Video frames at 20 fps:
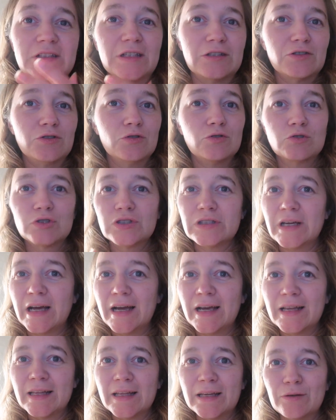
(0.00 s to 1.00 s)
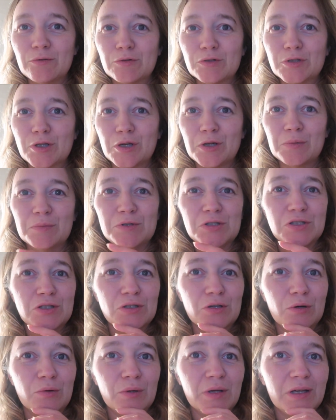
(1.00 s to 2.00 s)
There's no sign that it was going to be
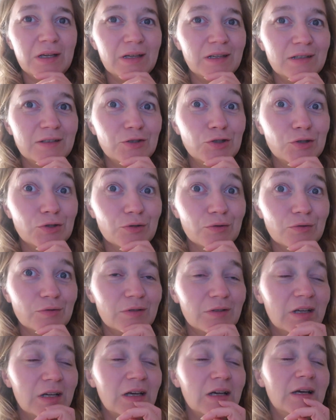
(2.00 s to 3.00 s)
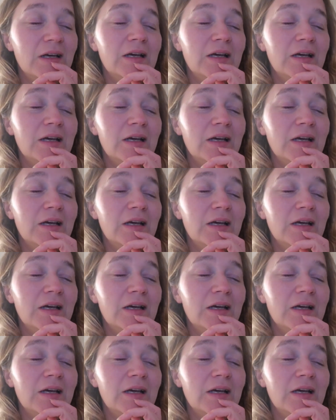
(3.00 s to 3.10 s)
snowy soon.